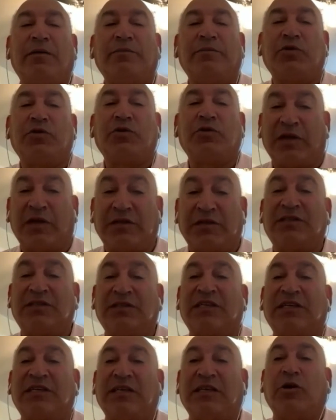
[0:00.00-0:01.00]

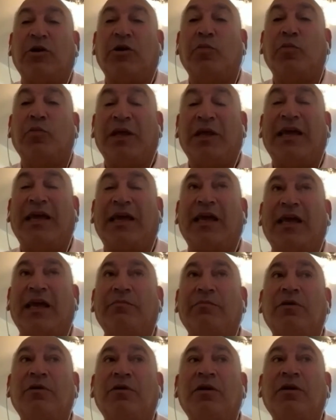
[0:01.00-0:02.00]
2016 opening game.